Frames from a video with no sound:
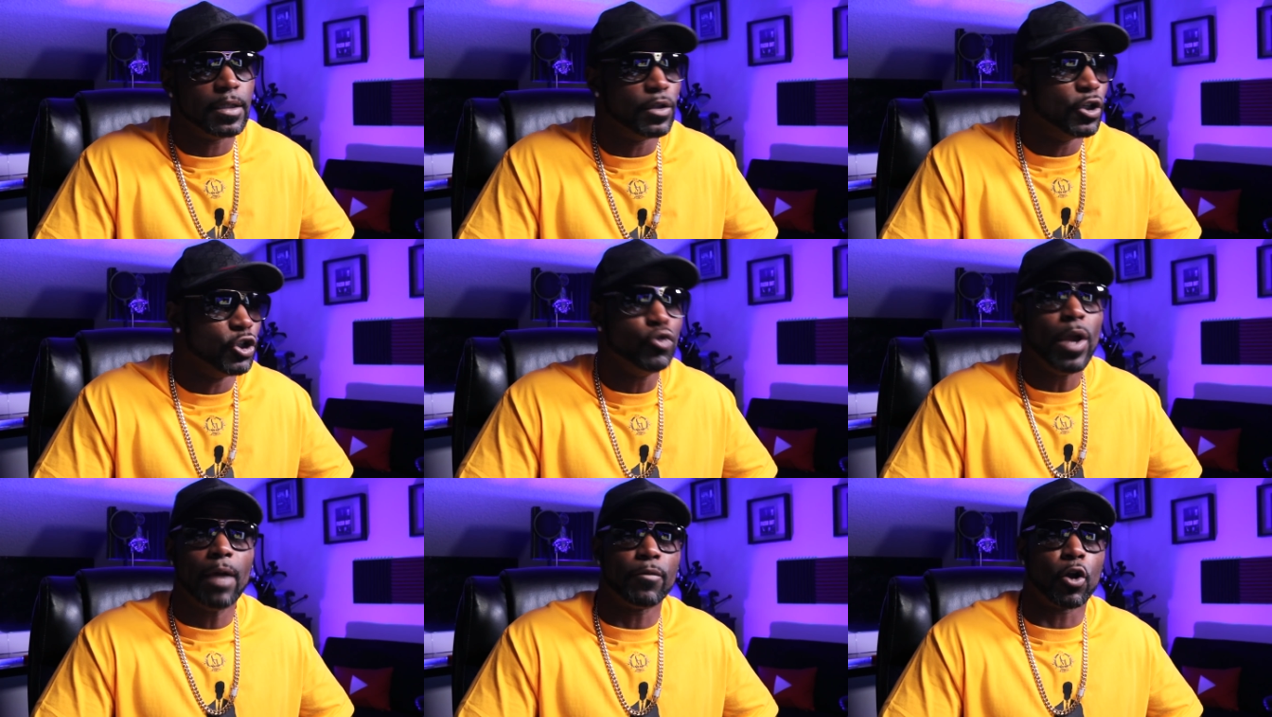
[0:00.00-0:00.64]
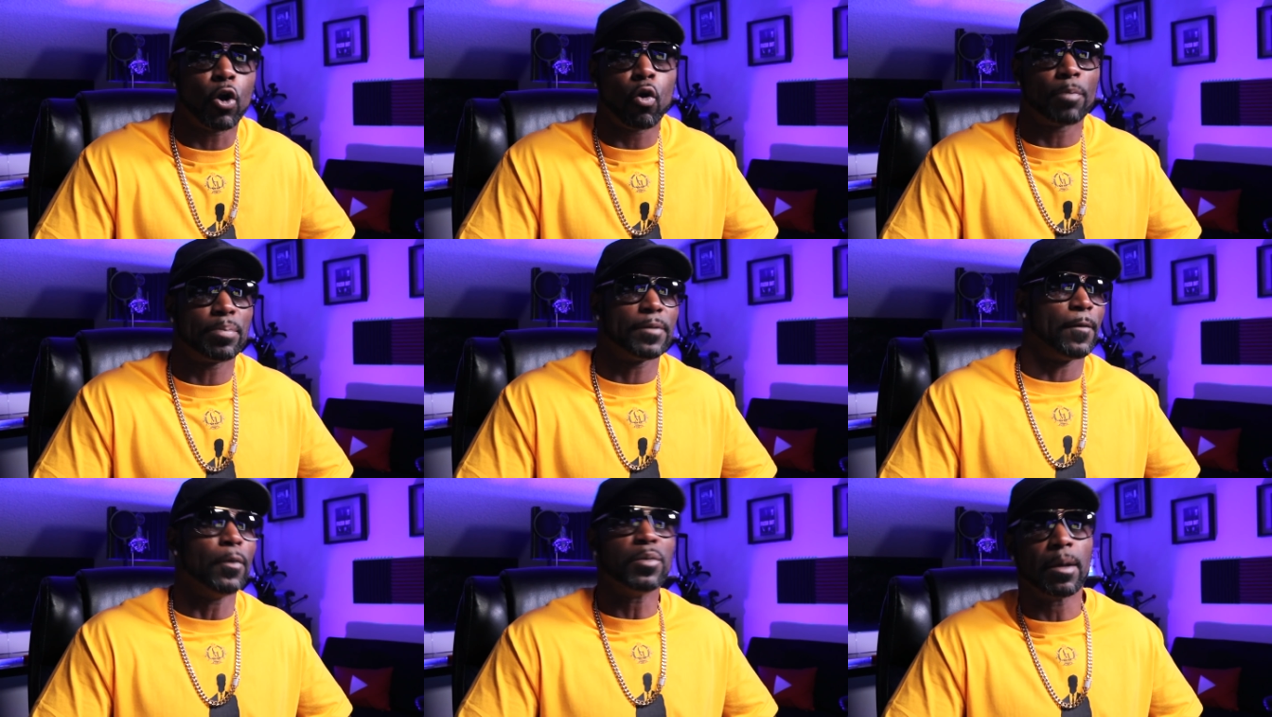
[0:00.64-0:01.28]
you have a corporate
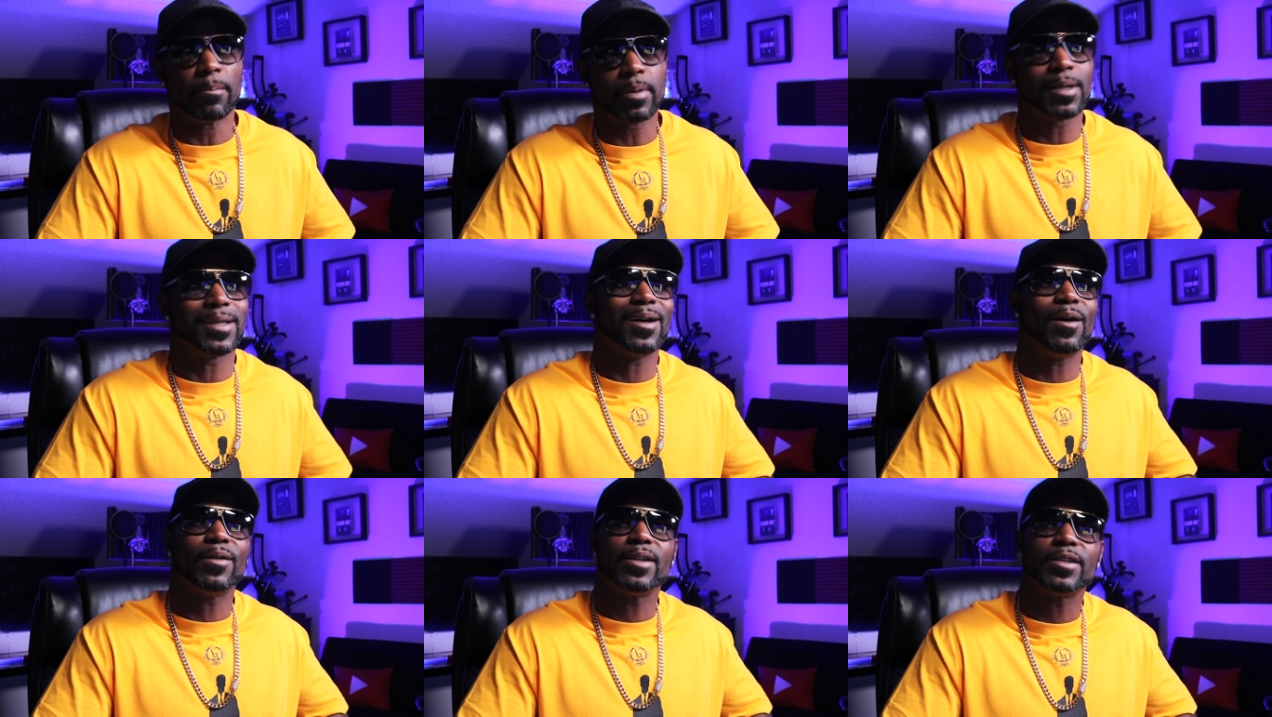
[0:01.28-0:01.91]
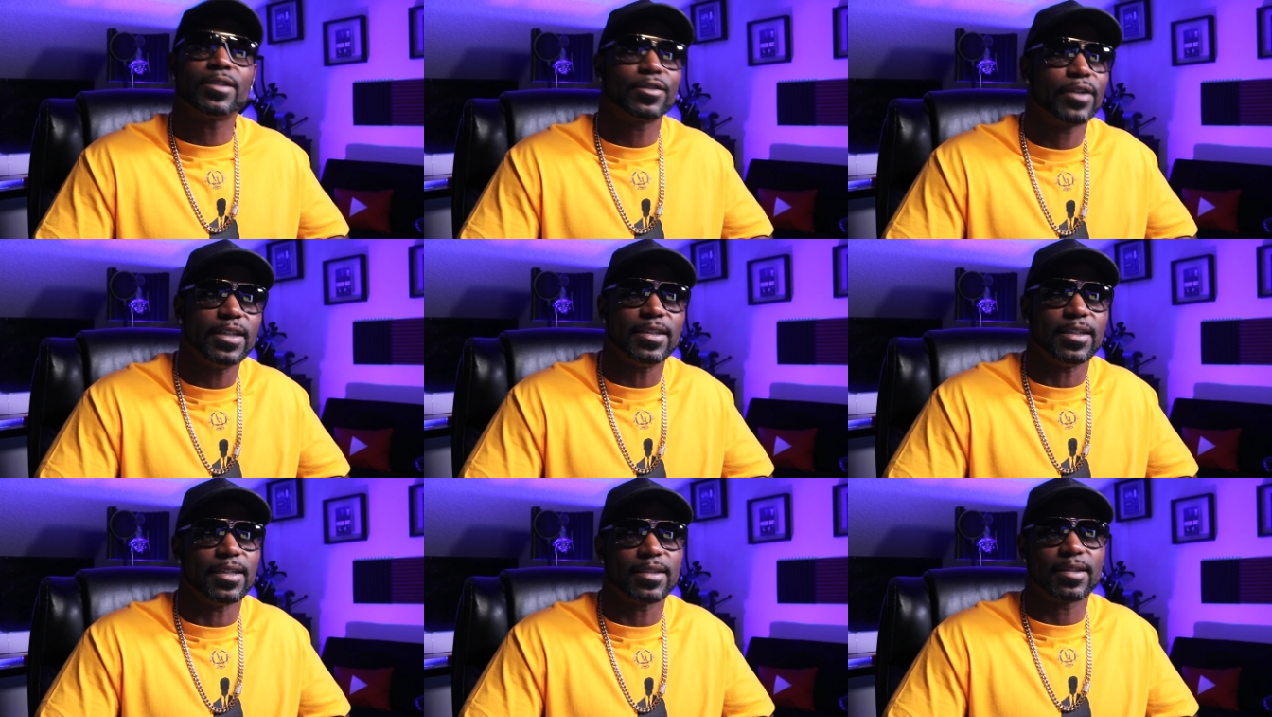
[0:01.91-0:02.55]
phone number and all this
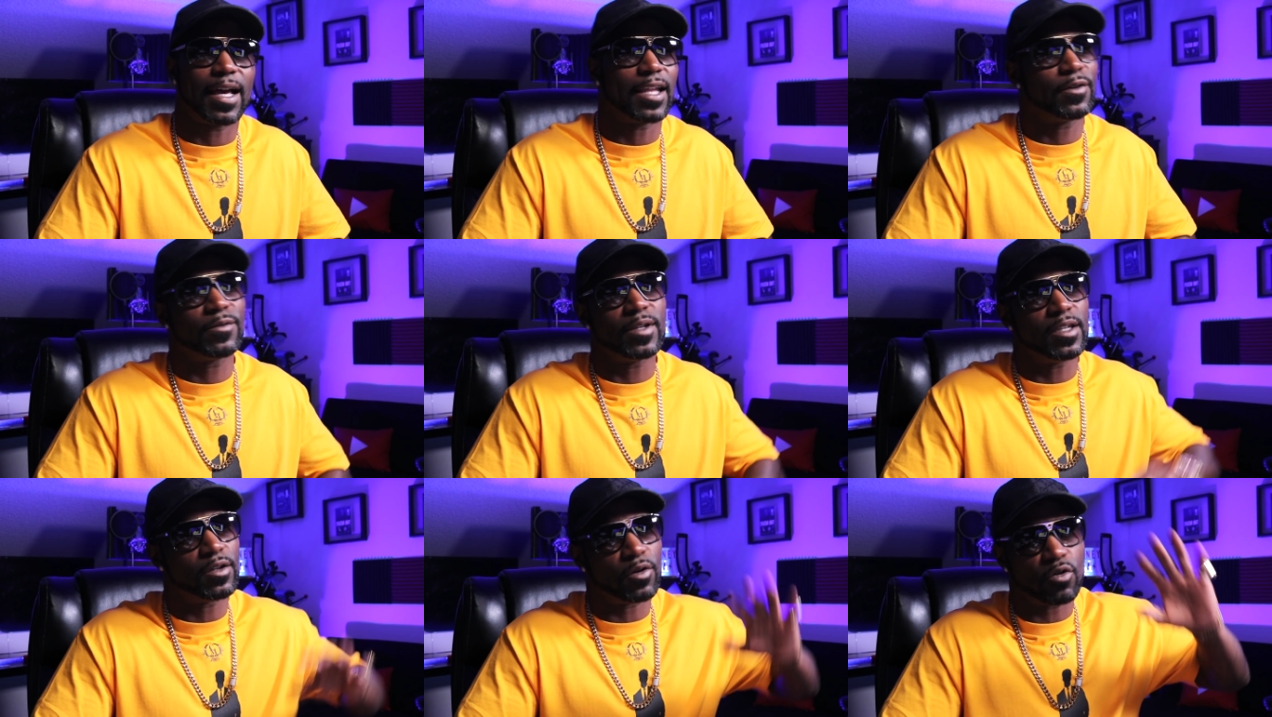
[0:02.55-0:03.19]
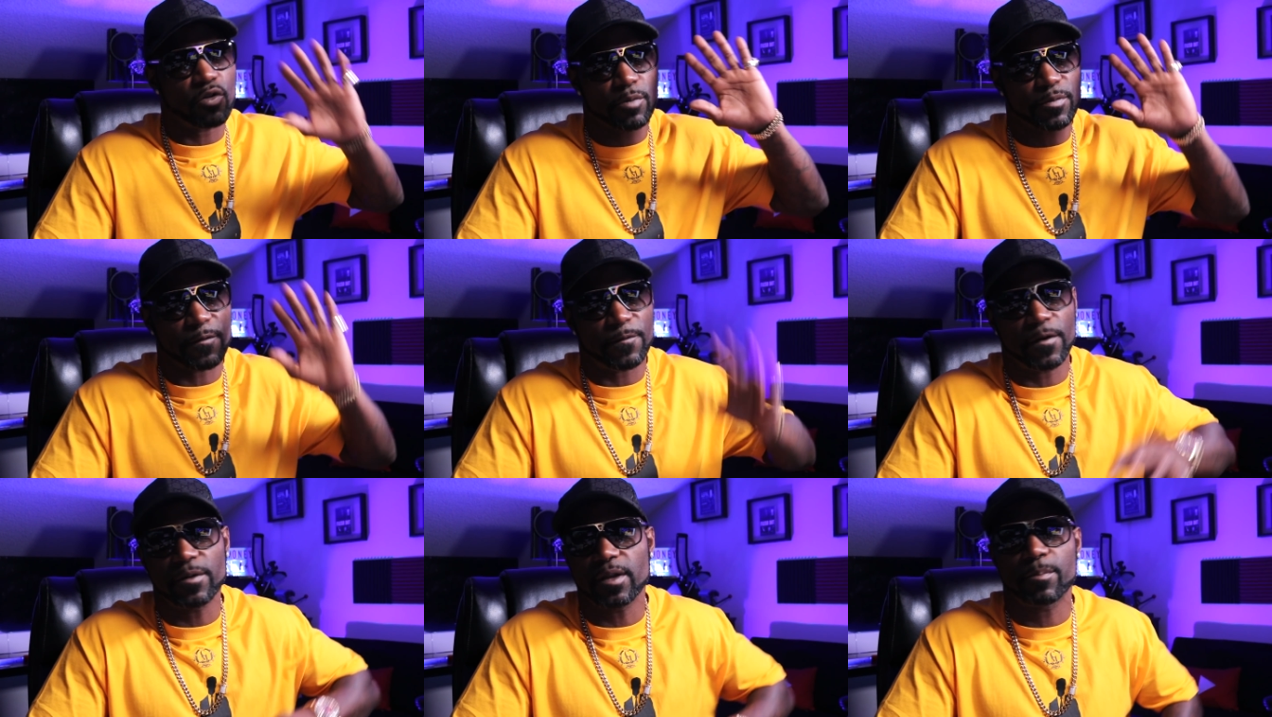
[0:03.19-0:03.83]
craziness? I don't need no corporate
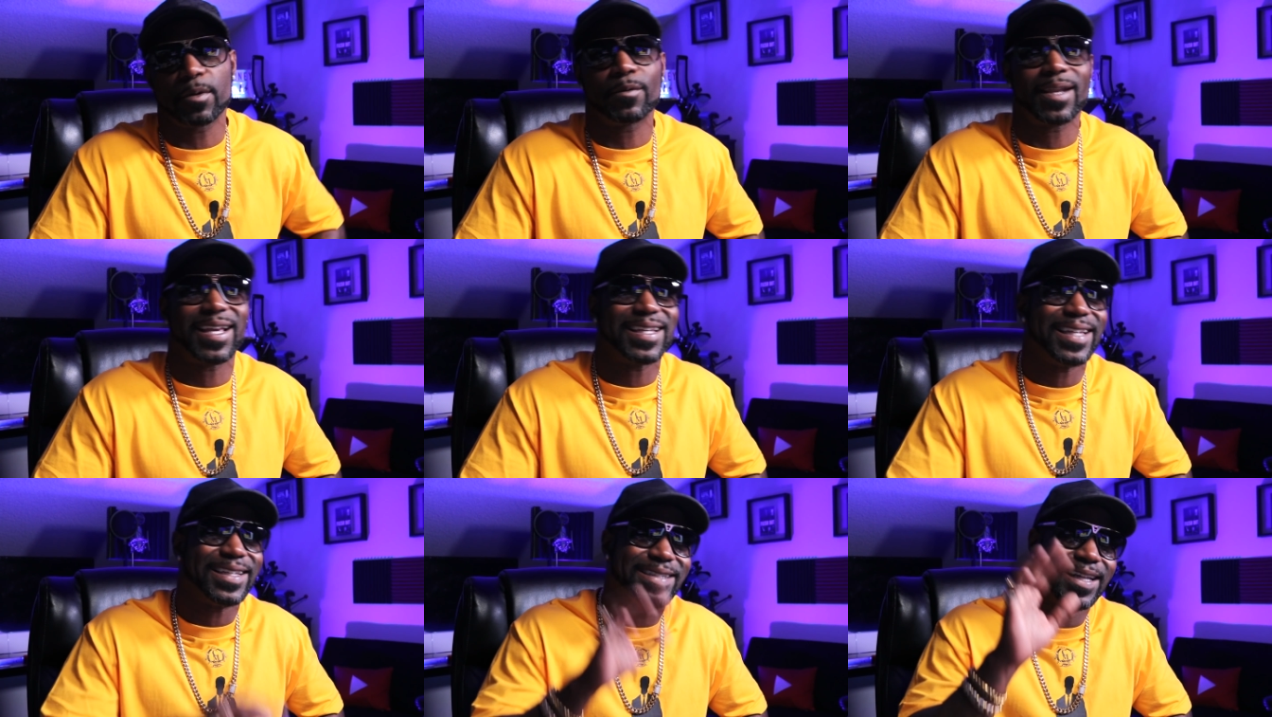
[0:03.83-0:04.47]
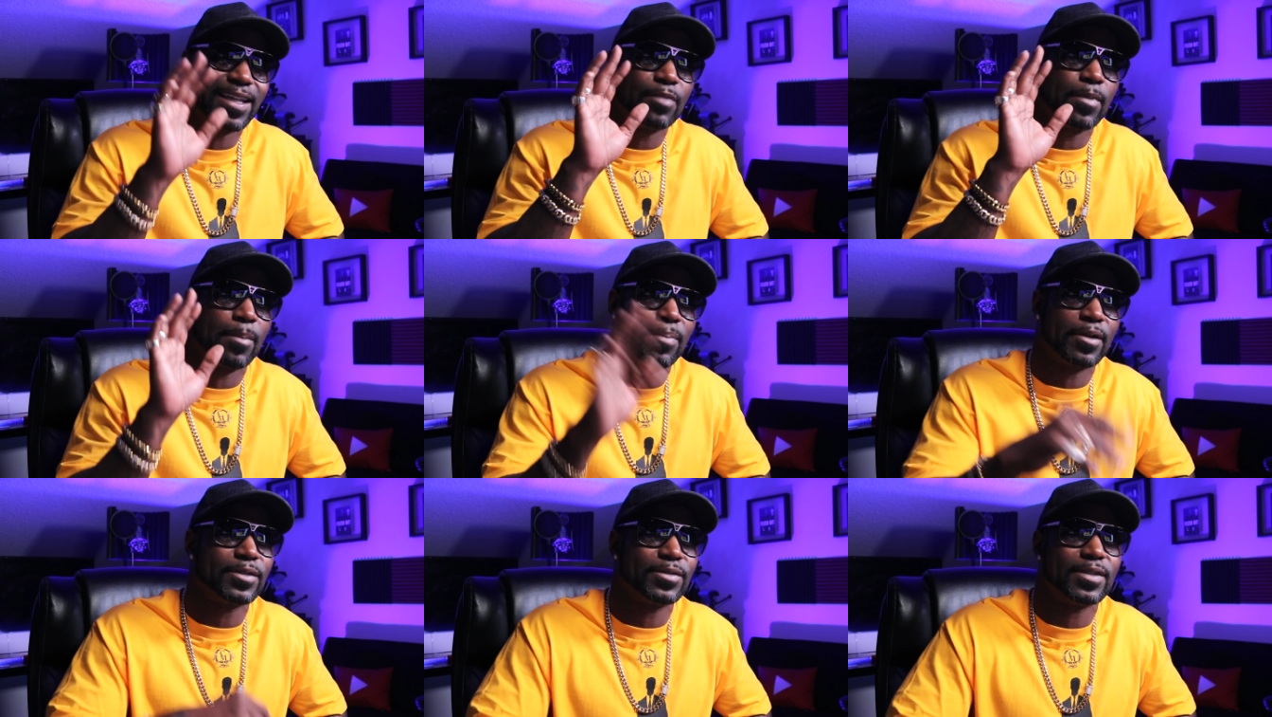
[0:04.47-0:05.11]
phone number when I can just text my
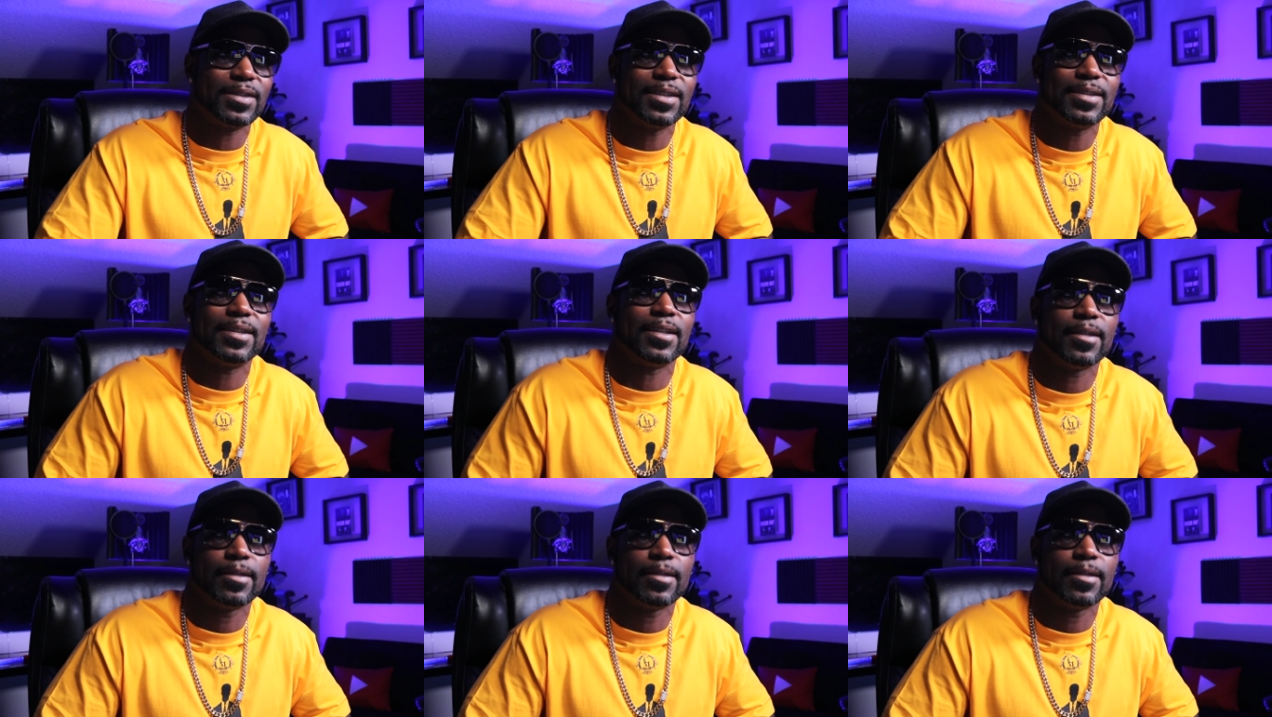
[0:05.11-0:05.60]
personal assistant,